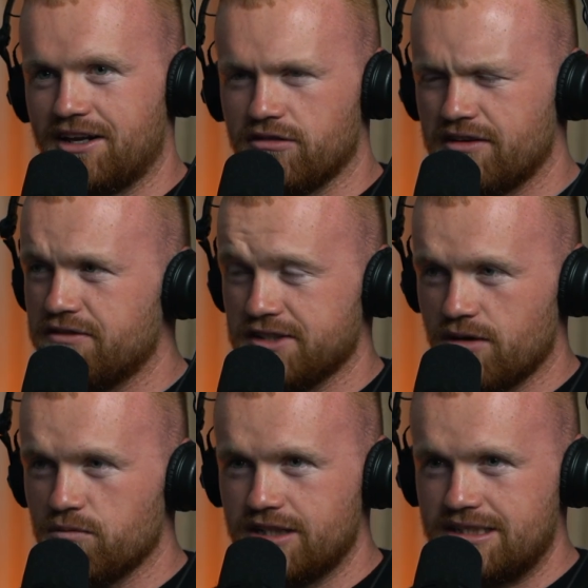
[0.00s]
off, and then for
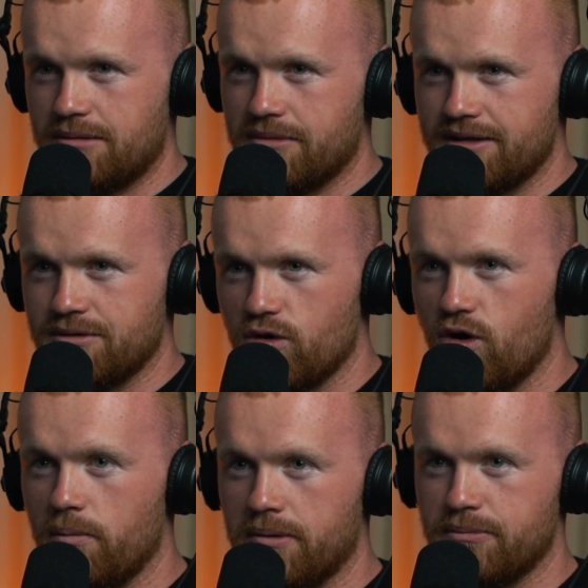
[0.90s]
some reason they made him do a
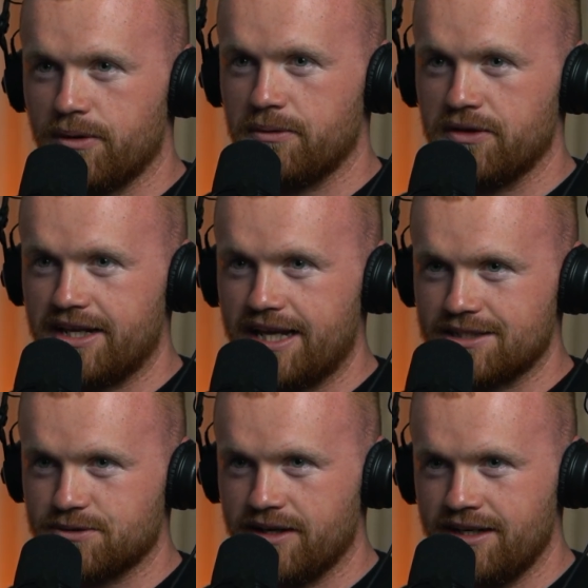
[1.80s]
hop and pop on the
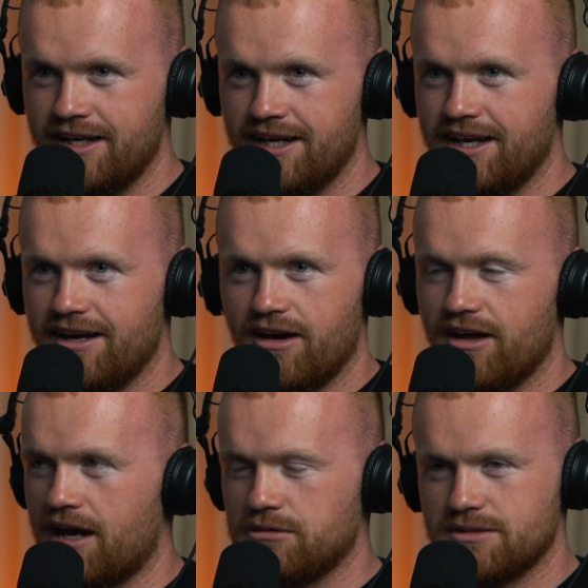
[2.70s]
next one.
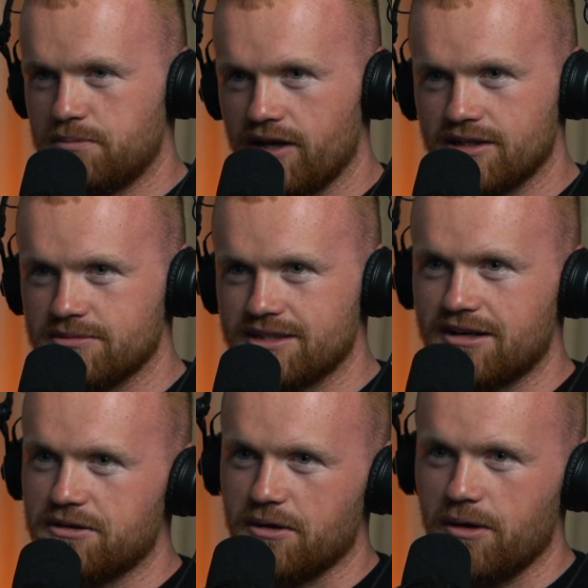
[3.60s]
That was his punishment, to
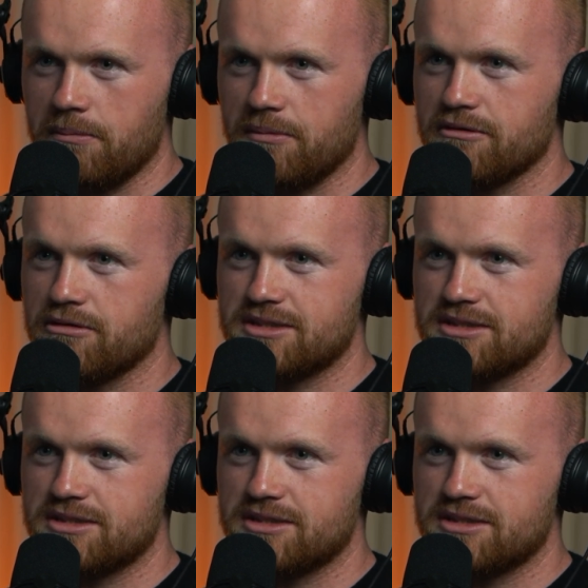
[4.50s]
go do a hop and pop from